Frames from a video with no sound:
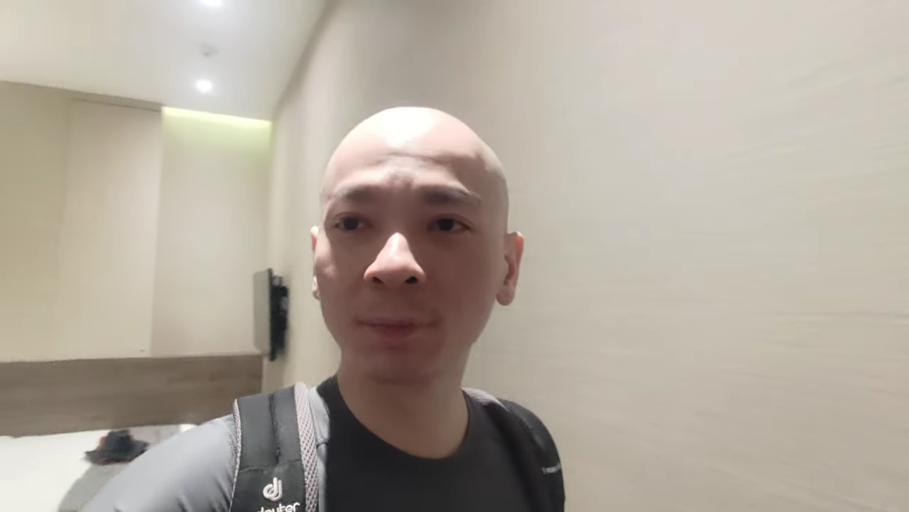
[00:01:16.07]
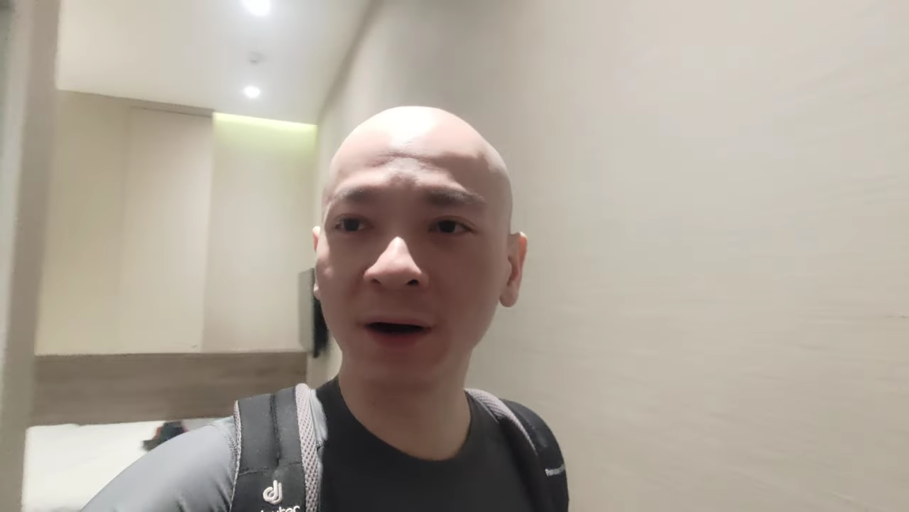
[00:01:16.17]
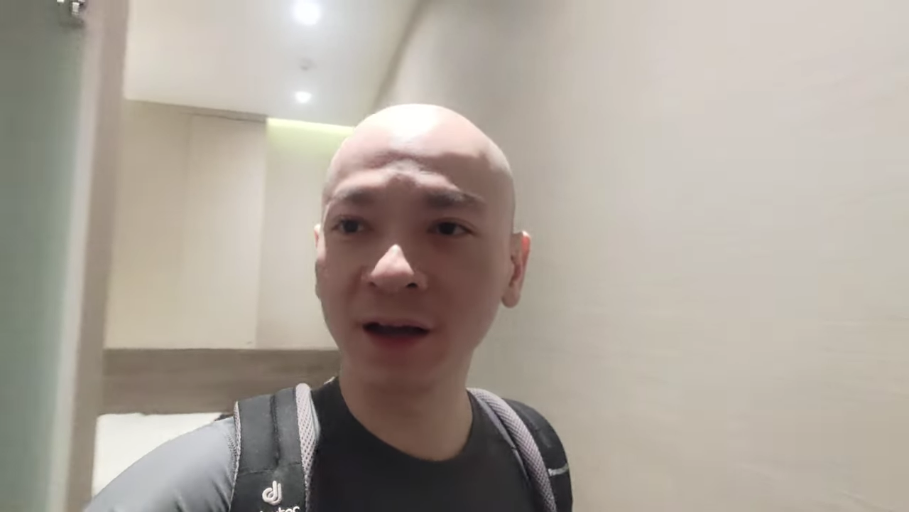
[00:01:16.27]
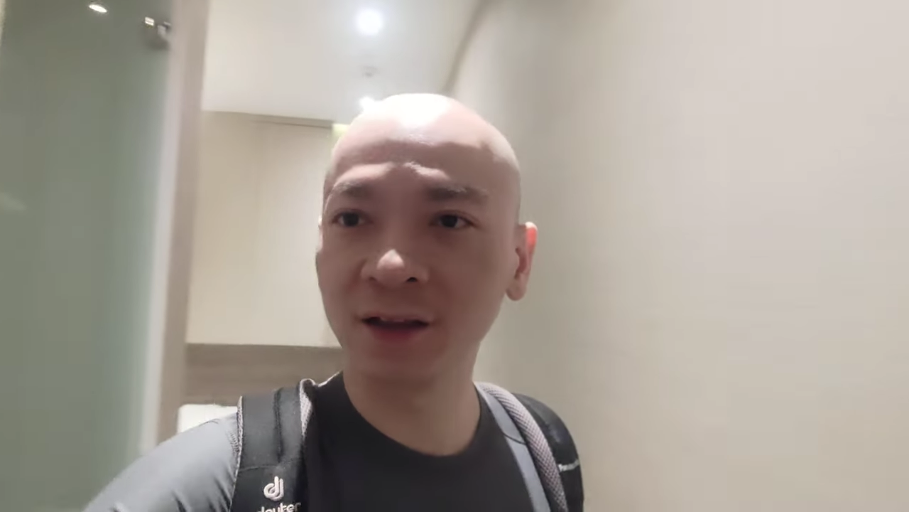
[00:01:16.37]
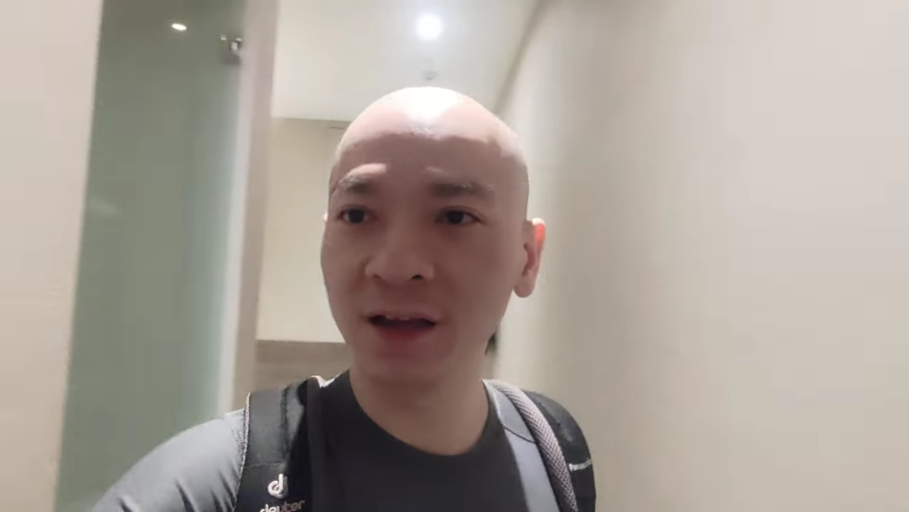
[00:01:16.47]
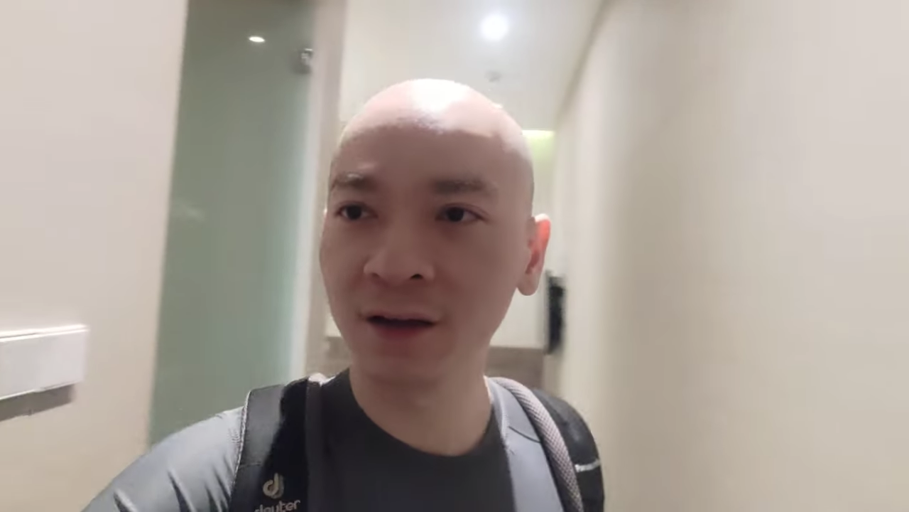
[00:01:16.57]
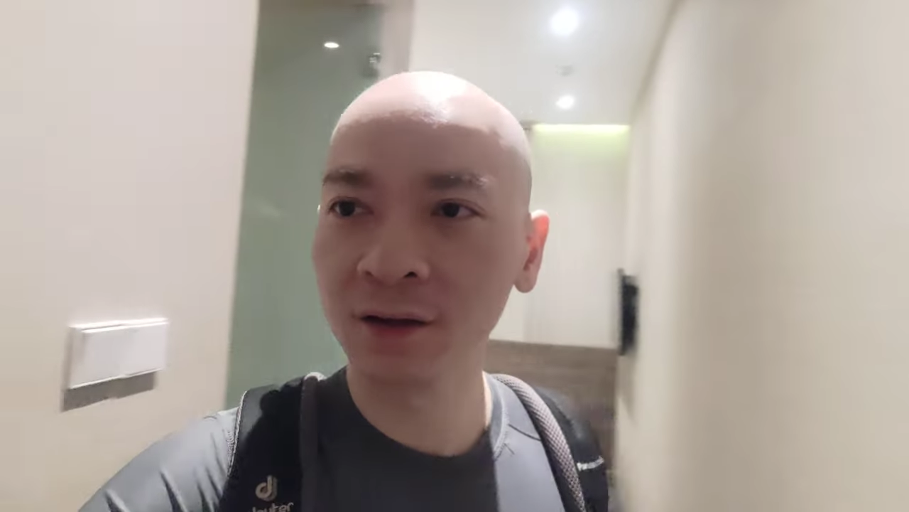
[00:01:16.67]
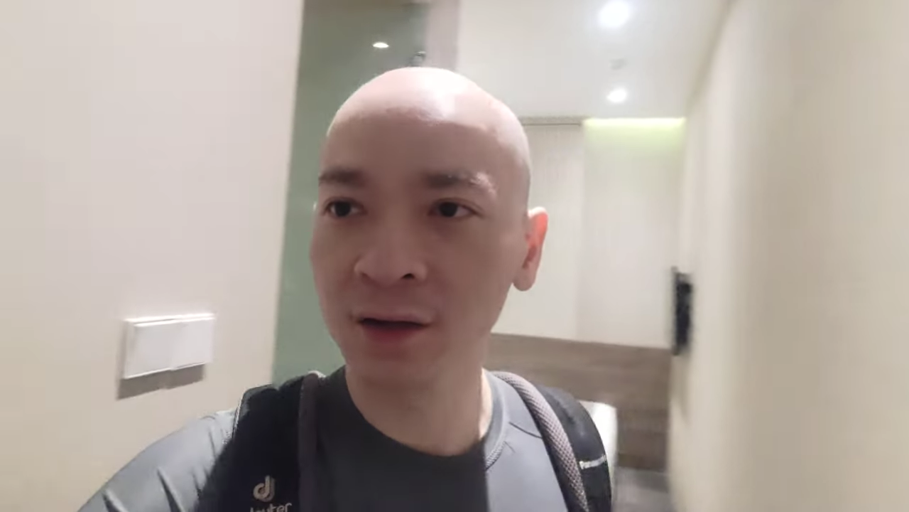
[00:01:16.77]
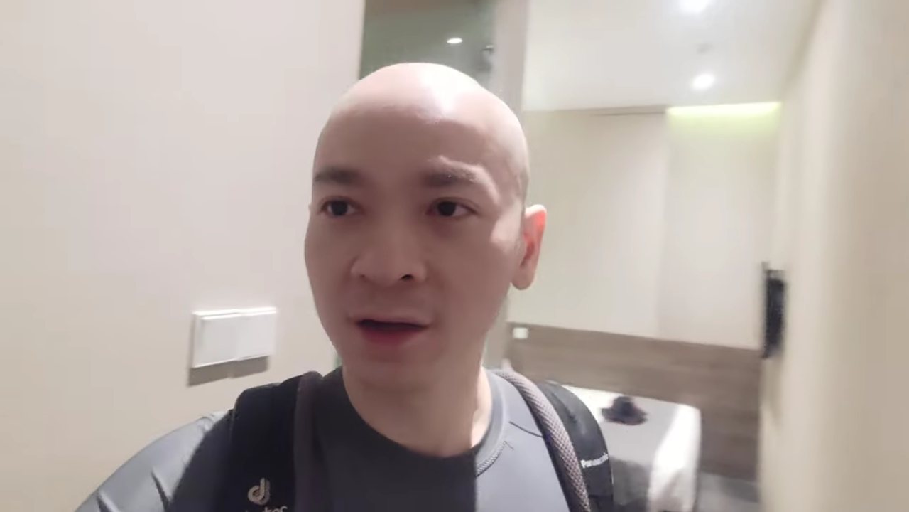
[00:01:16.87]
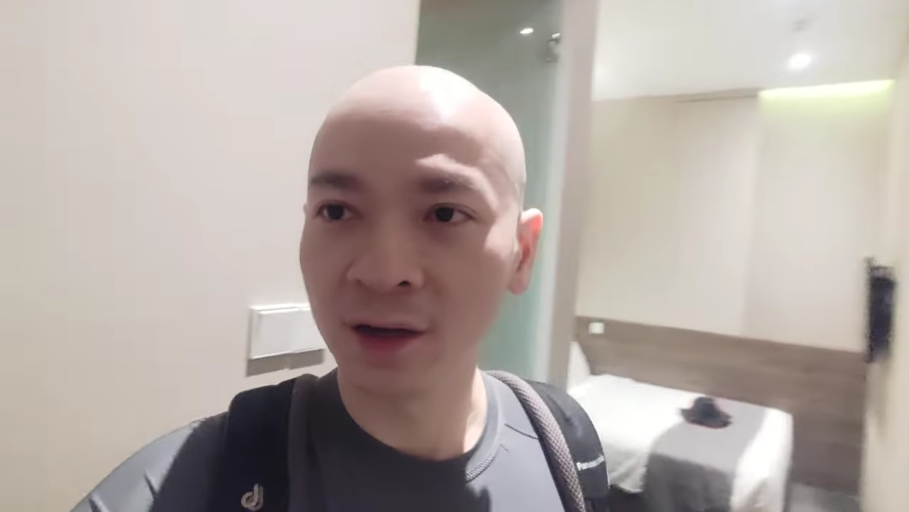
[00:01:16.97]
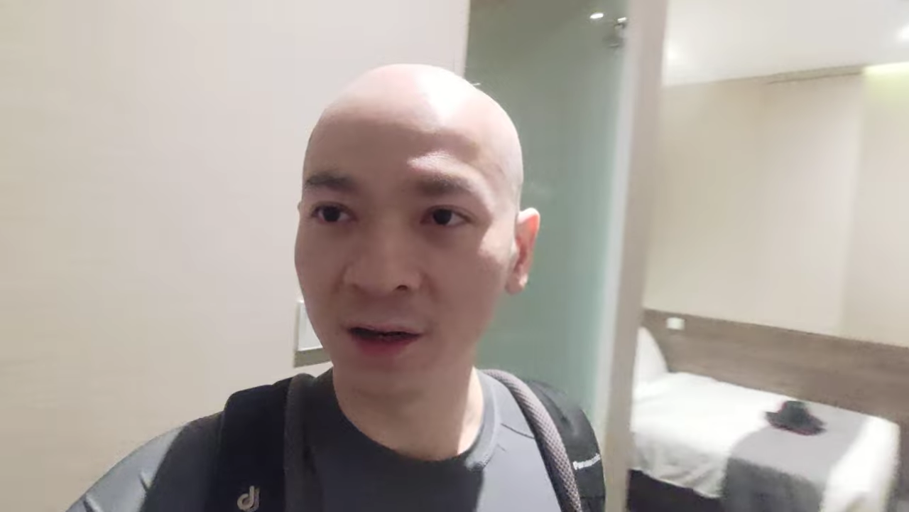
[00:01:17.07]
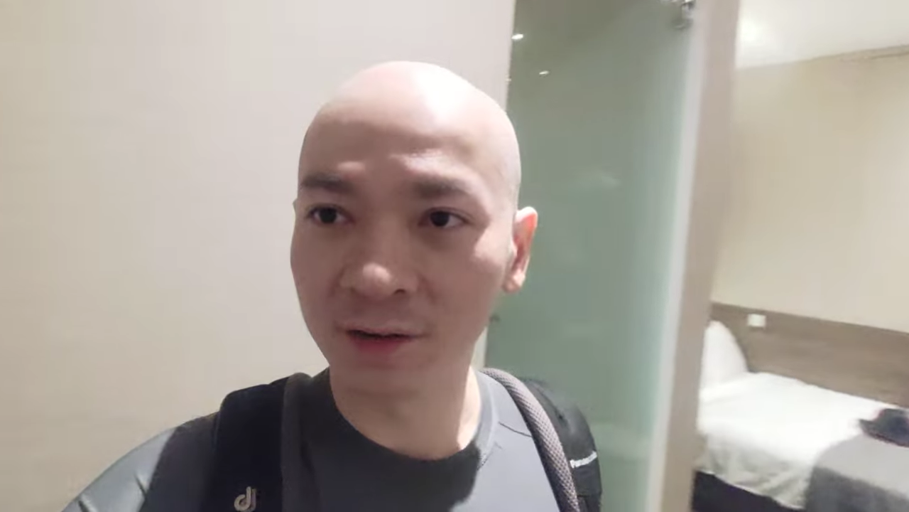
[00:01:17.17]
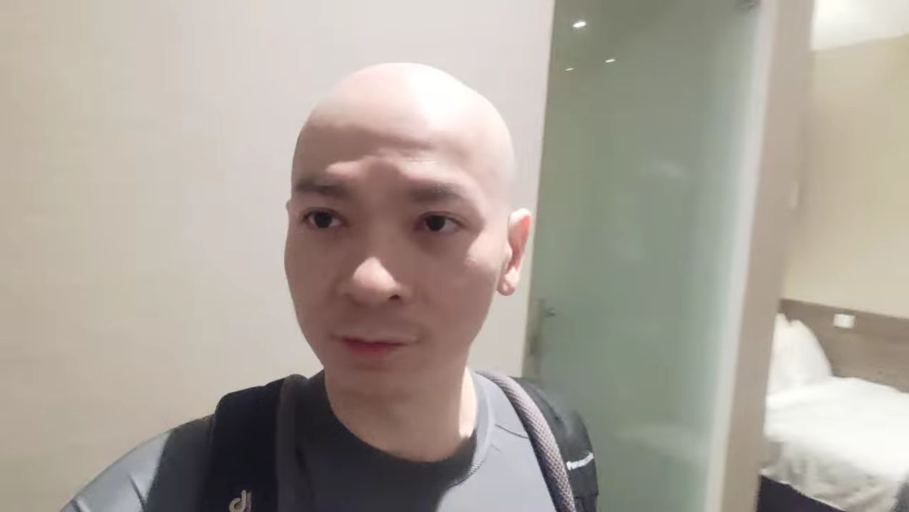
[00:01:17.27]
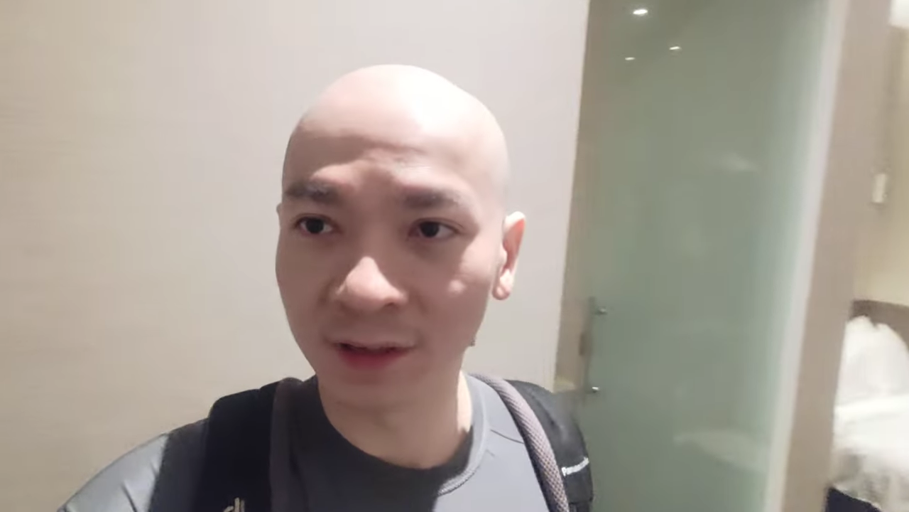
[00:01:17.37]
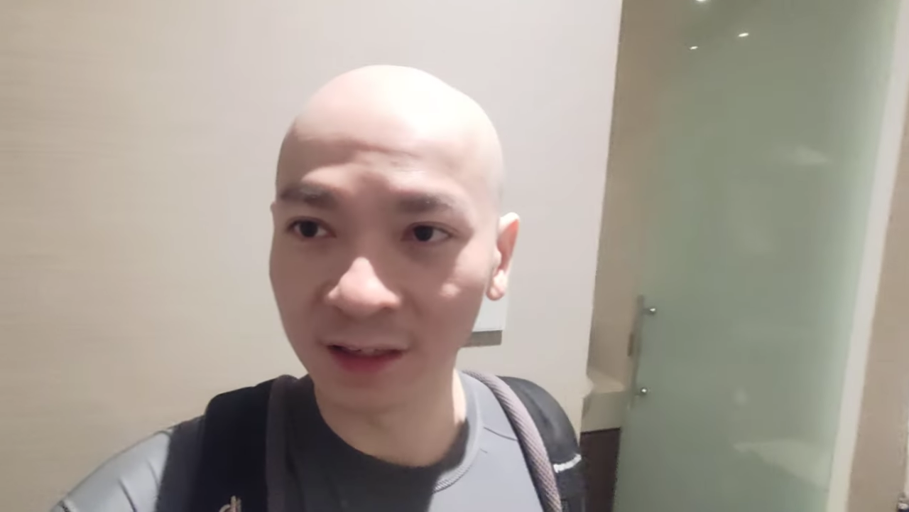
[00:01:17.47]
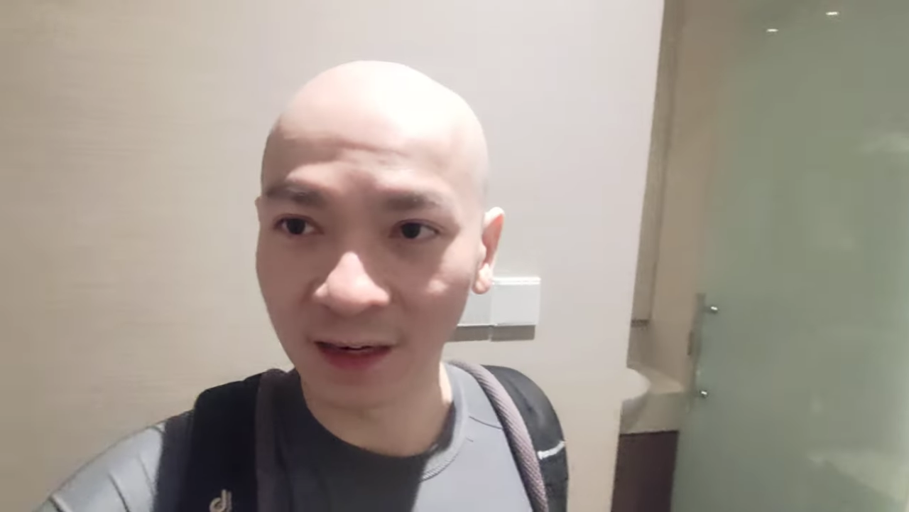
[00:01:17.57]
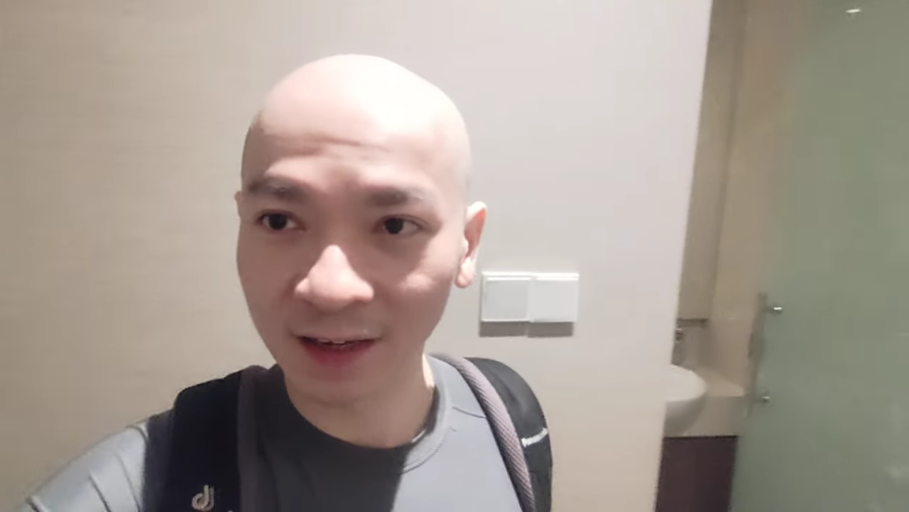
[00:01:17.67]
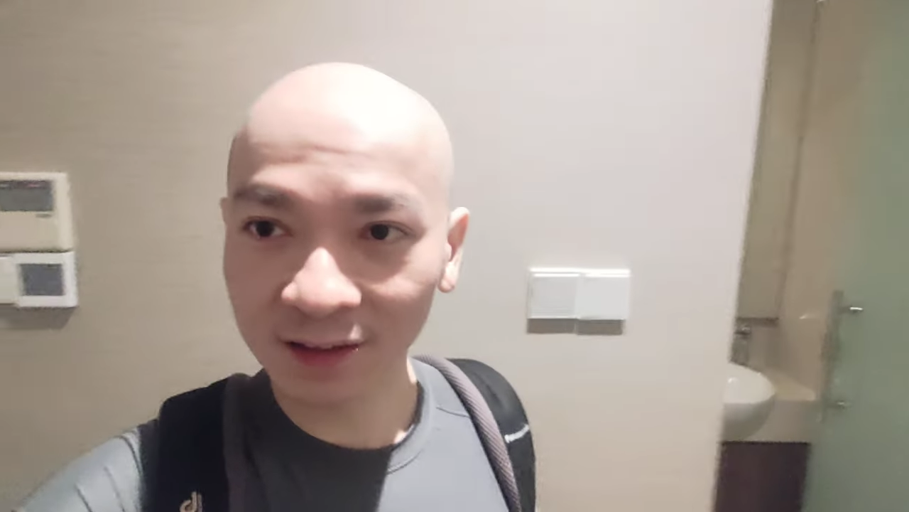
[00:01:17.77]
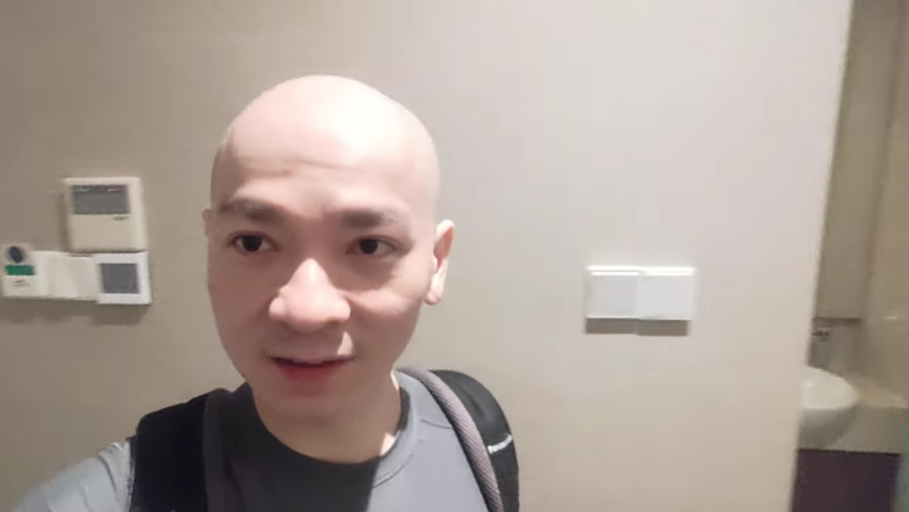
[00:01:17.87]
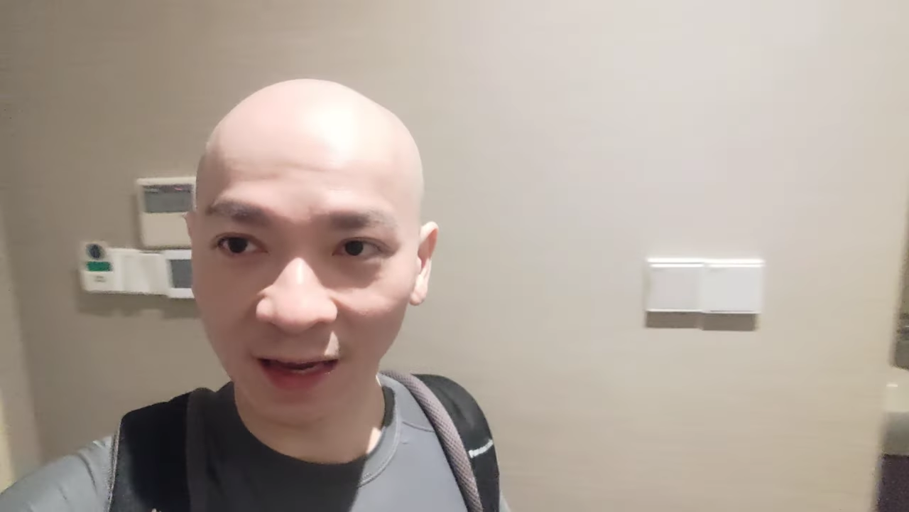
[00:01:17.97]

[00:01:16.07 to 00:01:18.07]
but I think it's really nice.